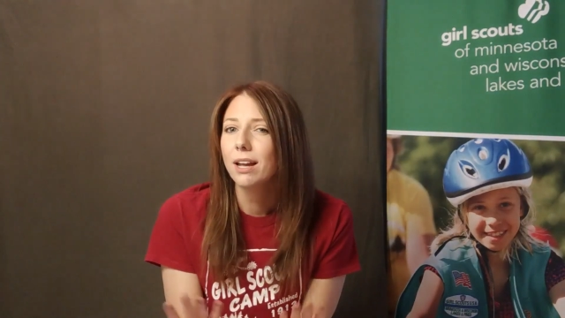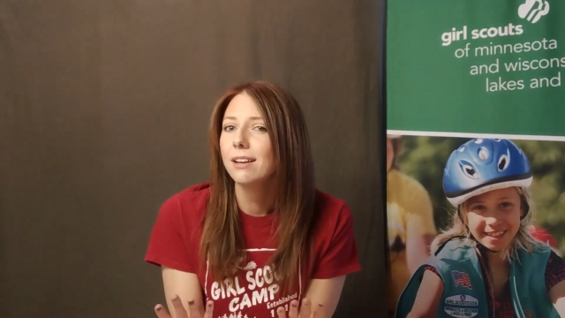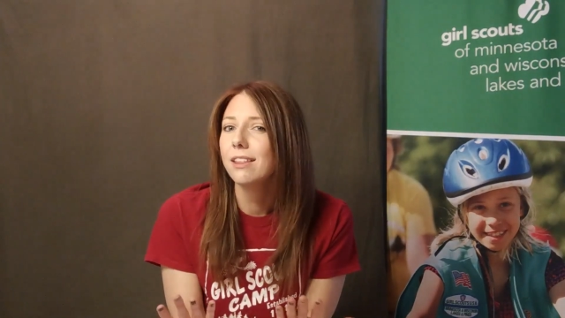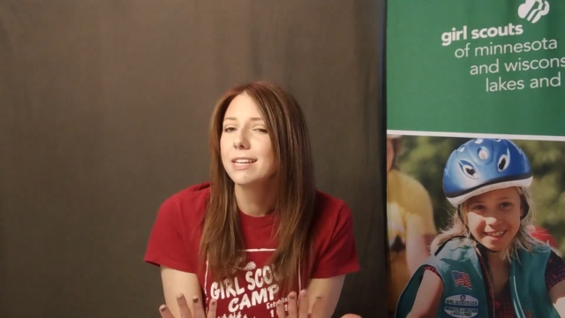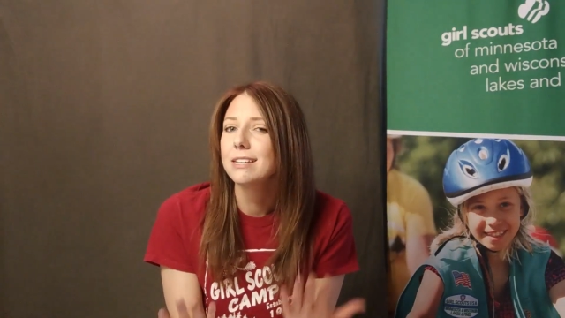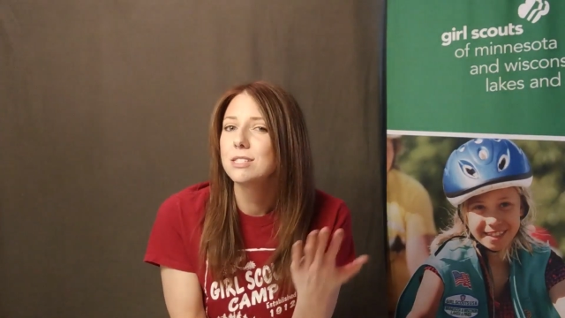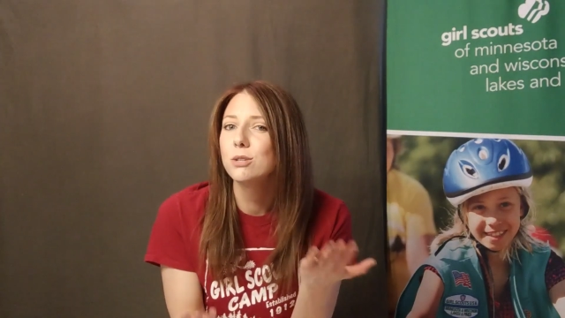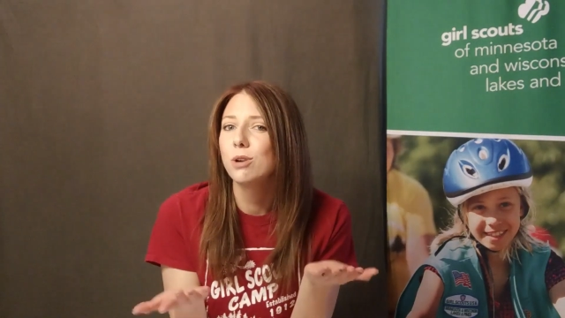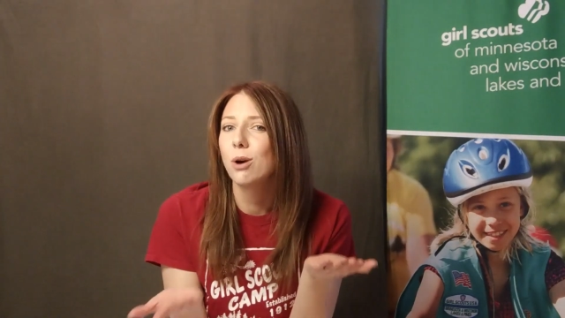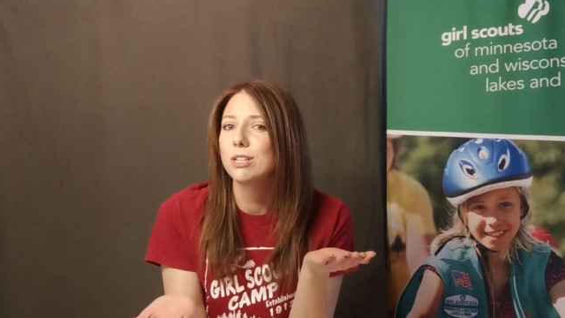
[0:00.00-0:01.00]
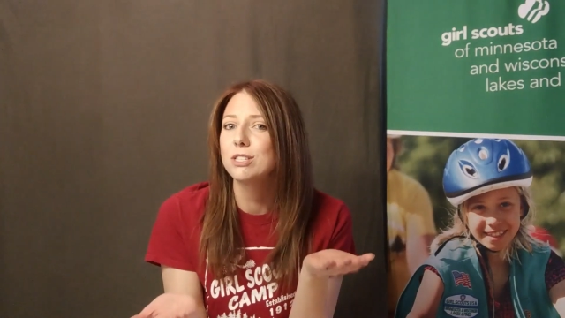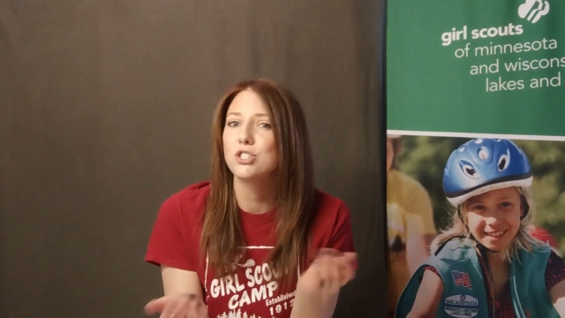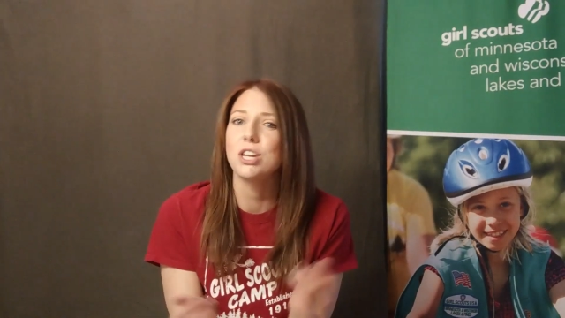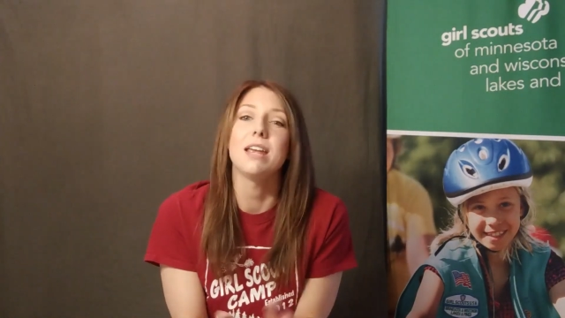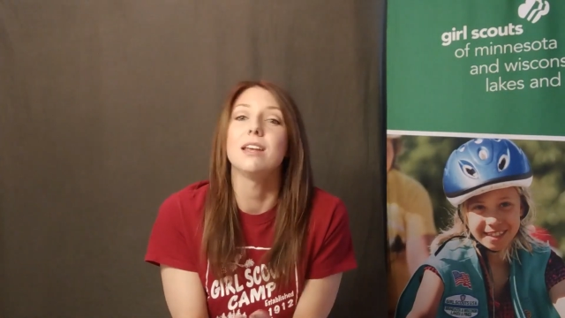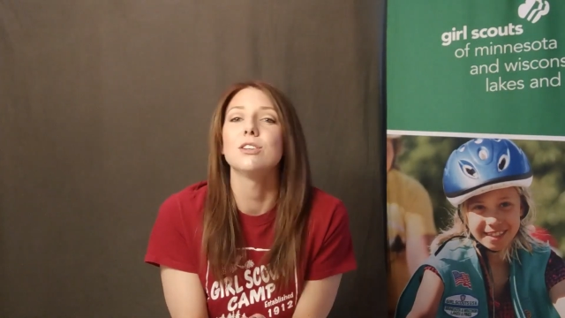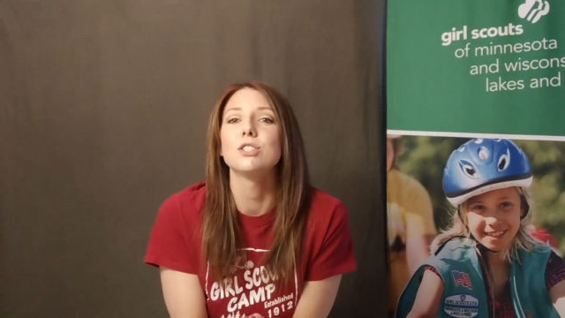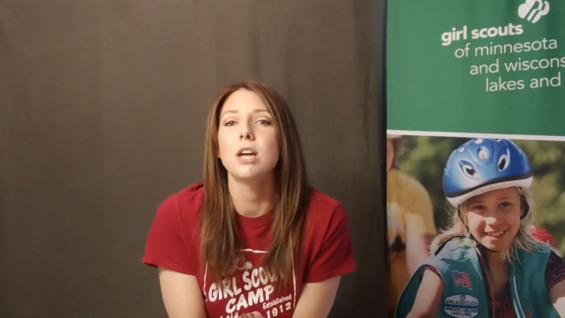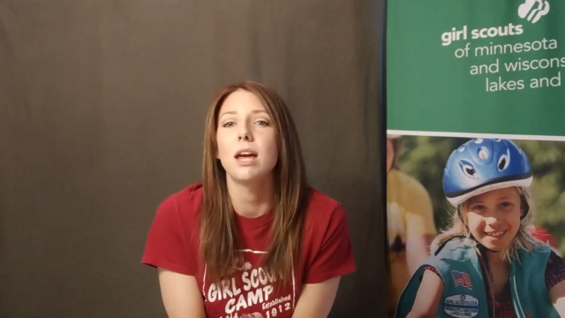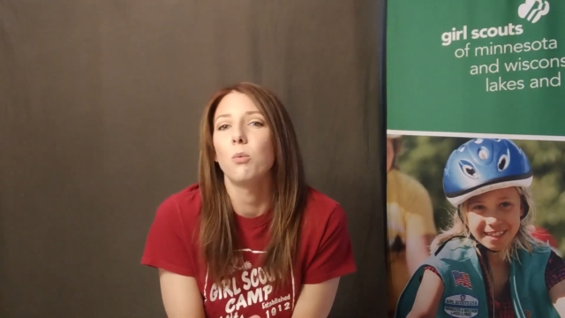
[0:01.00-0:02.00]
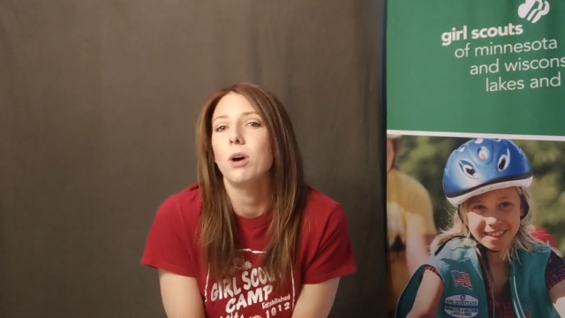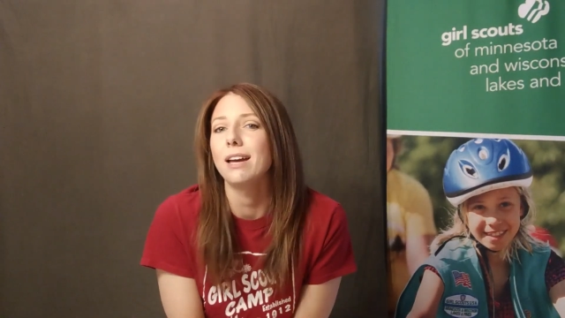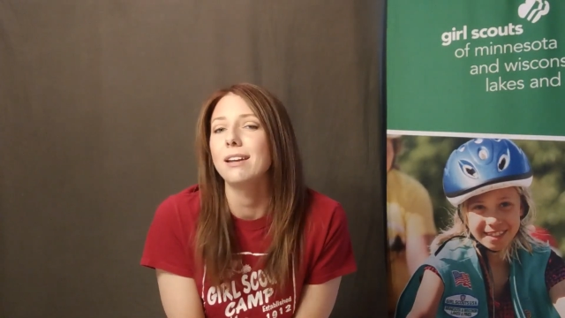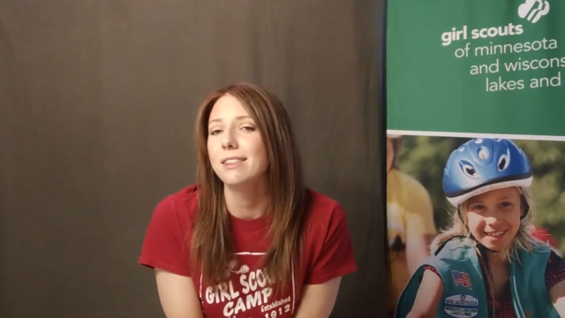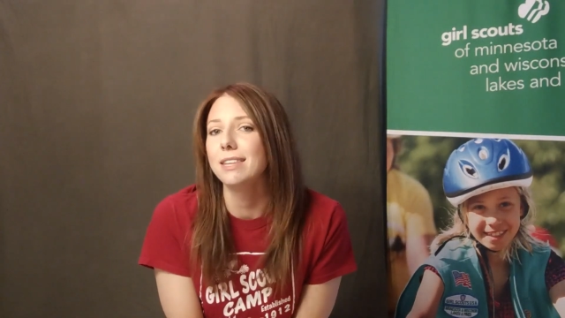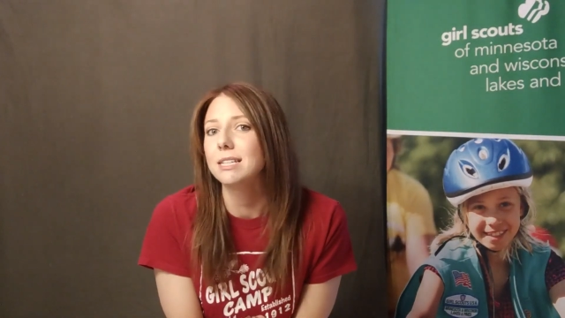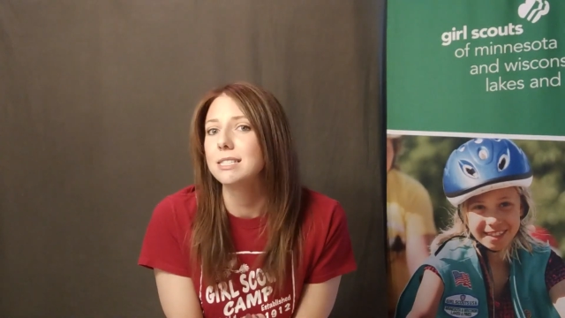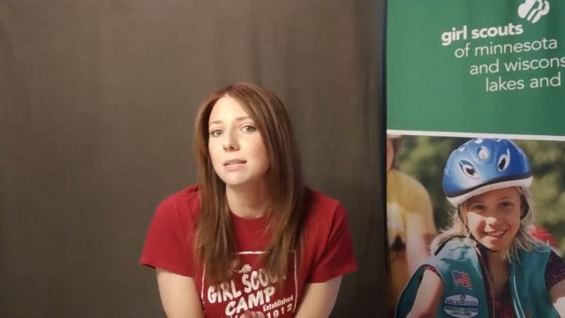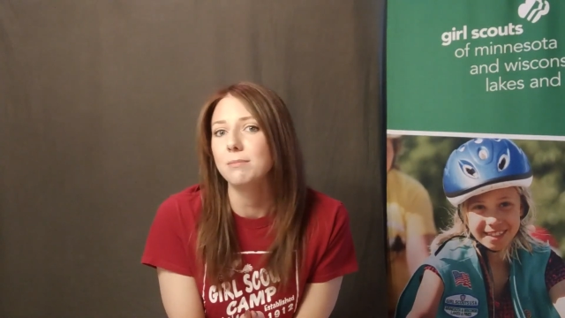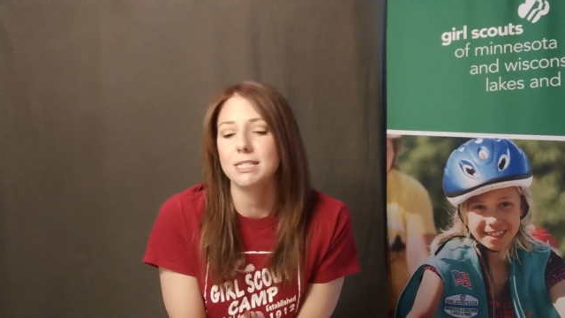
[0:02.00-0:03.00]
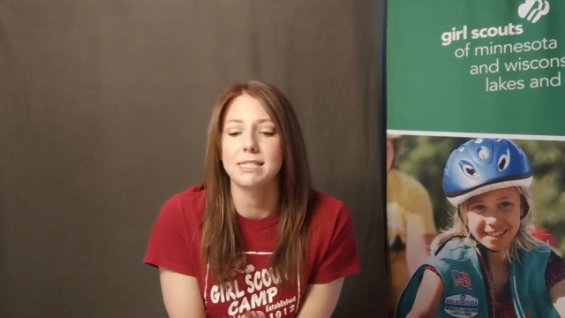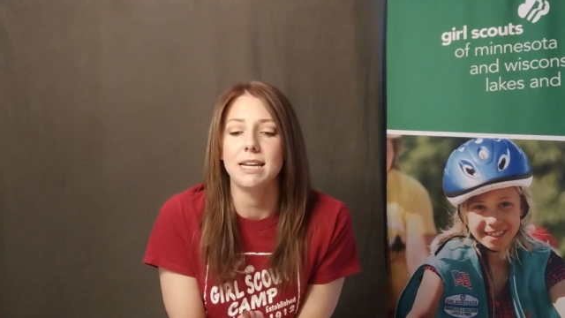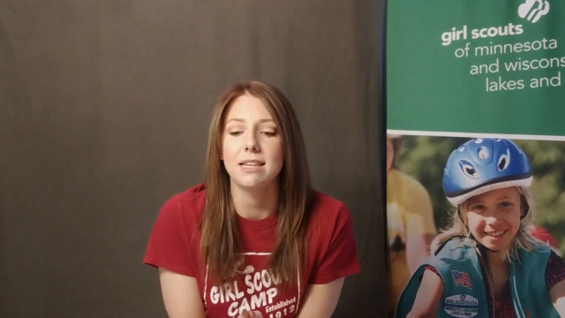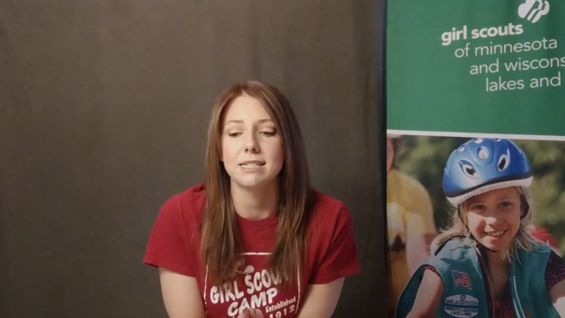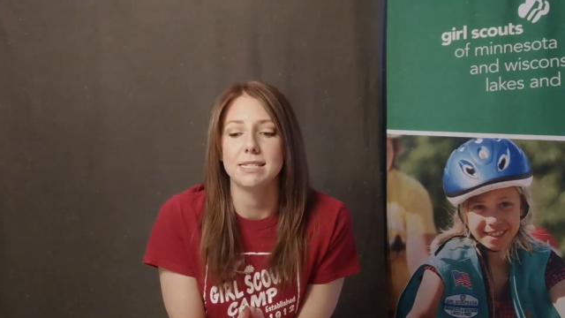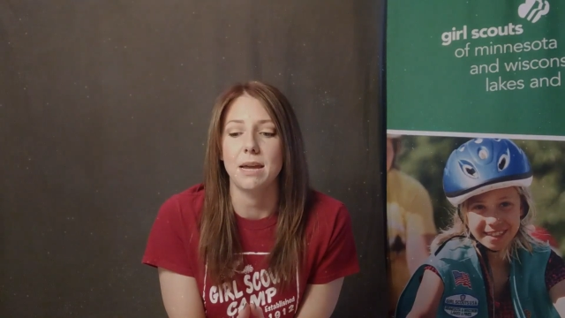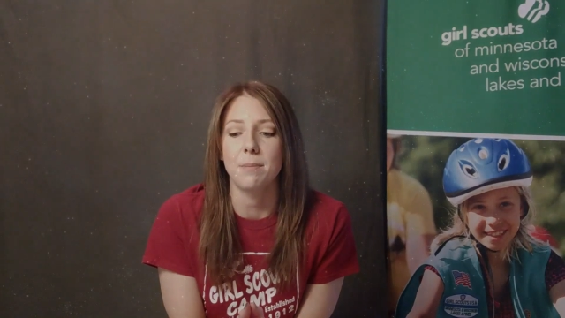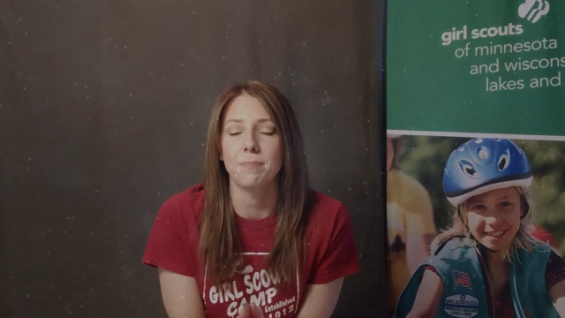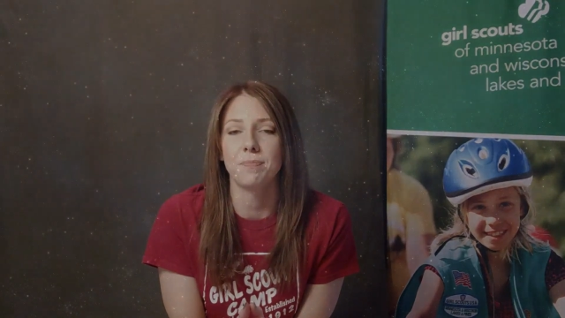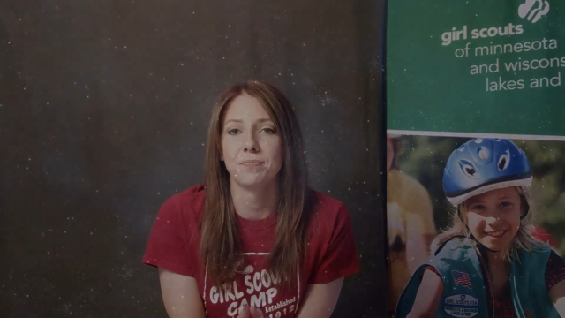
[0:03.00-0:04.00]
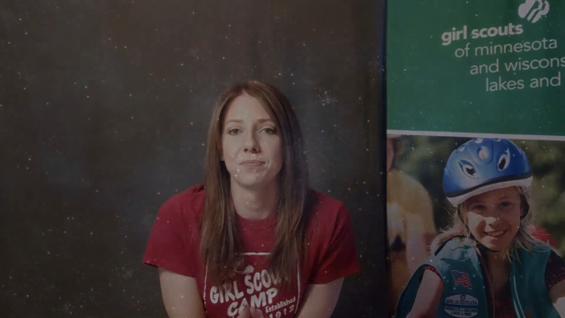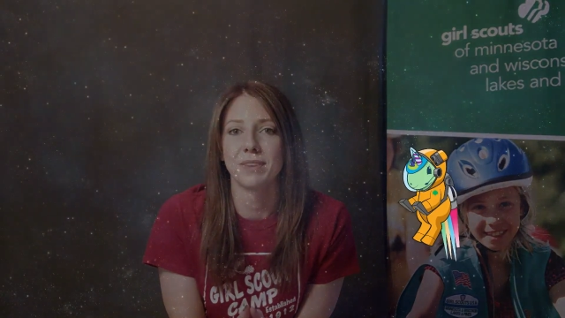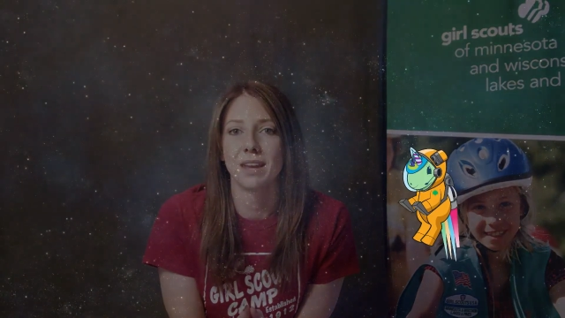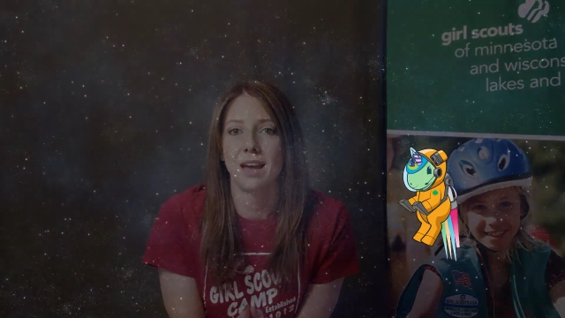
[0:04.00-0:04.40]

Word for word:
Speaker 1: What kind of things do you notice change, and what kind of things seem to stay the same?